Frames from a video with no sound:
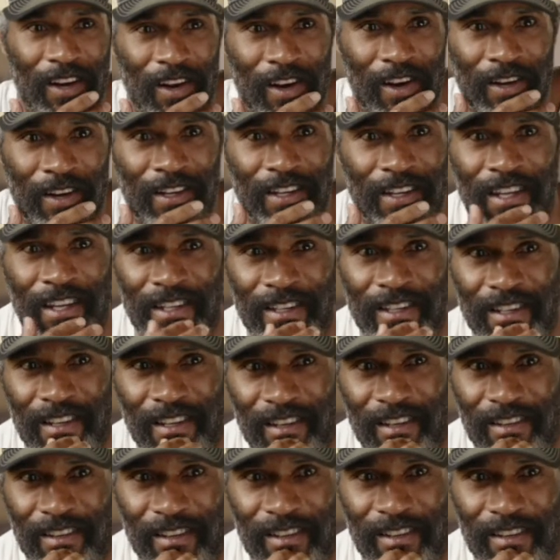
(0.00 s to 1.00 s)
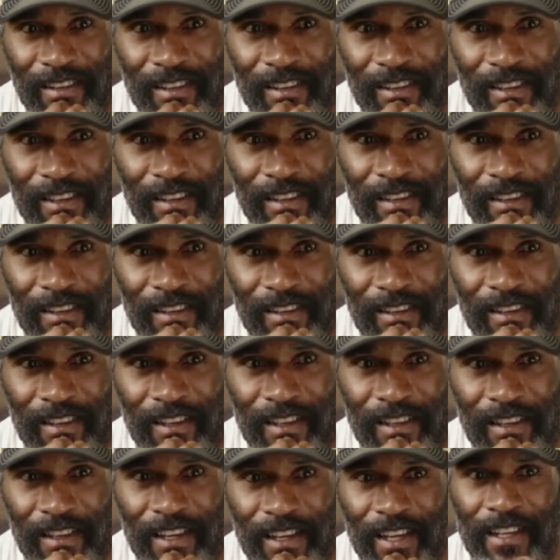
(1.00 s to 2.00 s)
on it
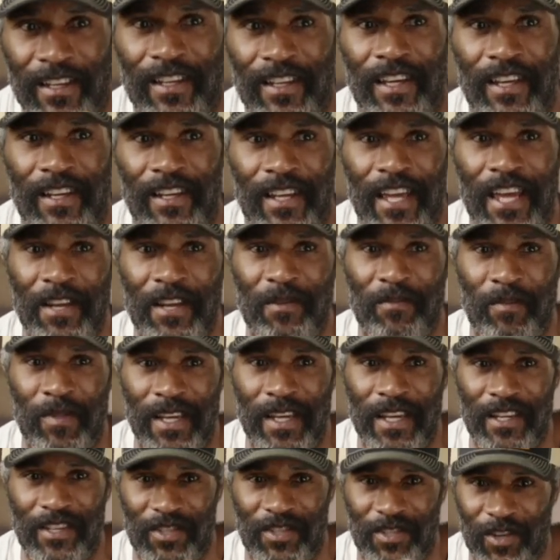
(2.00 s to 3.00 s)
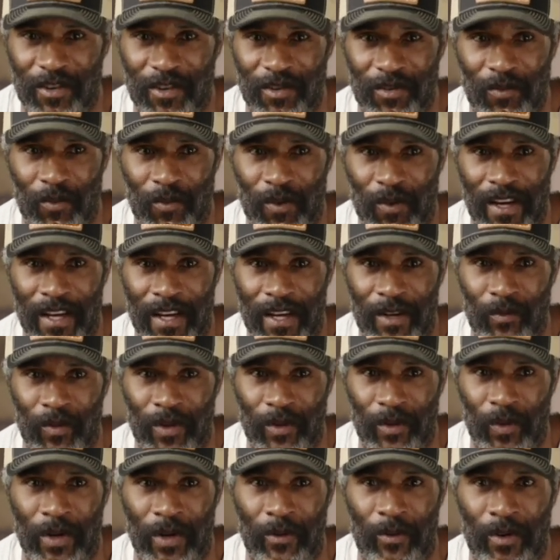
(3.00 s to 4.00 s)
it it hit me a certain way
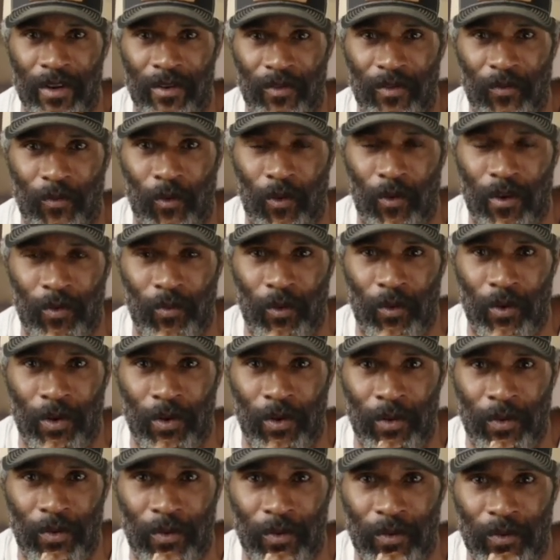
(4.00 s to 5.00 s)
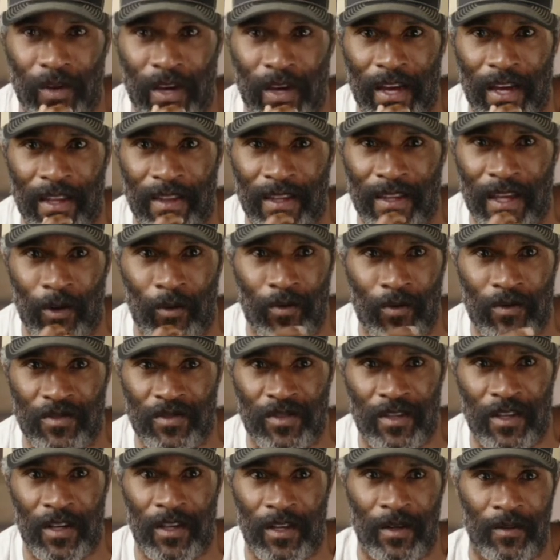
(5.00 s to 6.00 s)
when we were in fort worth and there
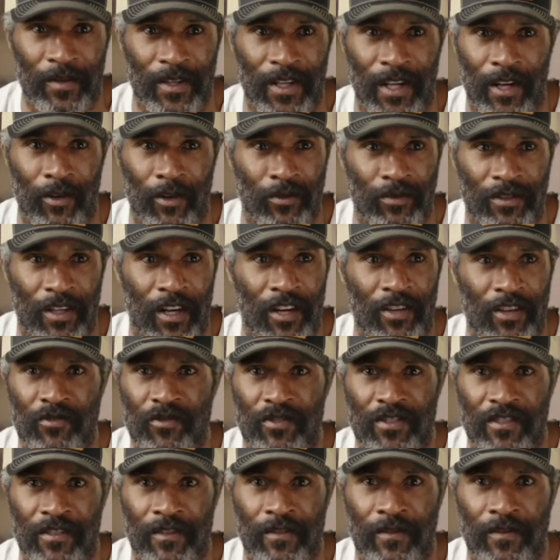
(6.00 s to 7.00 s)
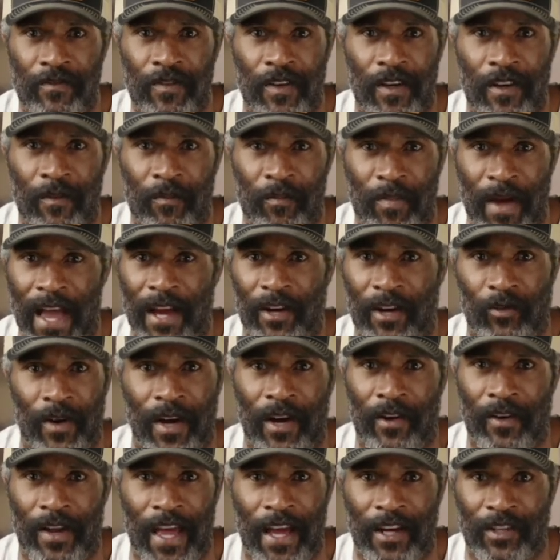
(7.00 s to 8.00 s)
was uh you know it was hundreds of uh,
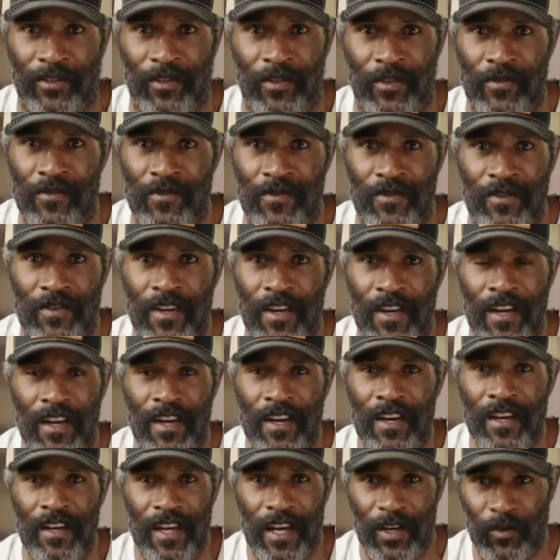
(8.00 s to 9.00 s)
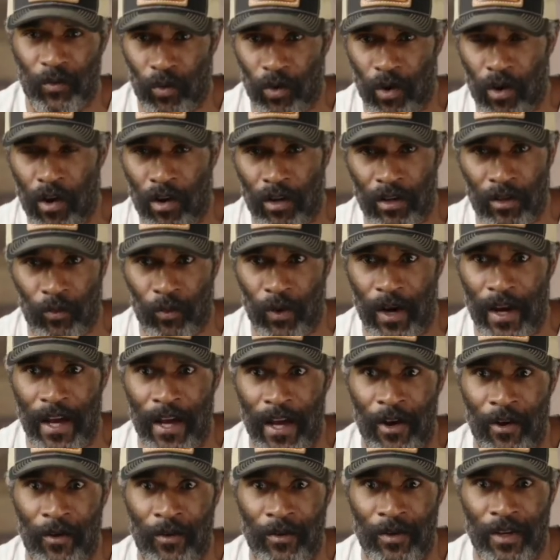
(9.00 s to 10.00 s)
background actors and we're all
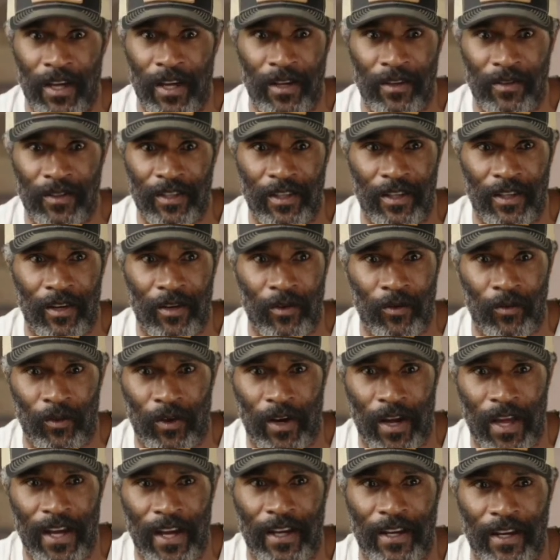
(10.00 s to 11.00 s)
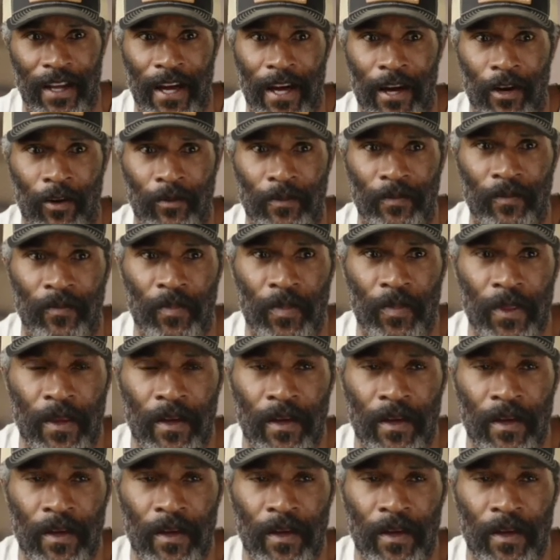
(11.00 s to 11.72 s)
around and you know we're hanging out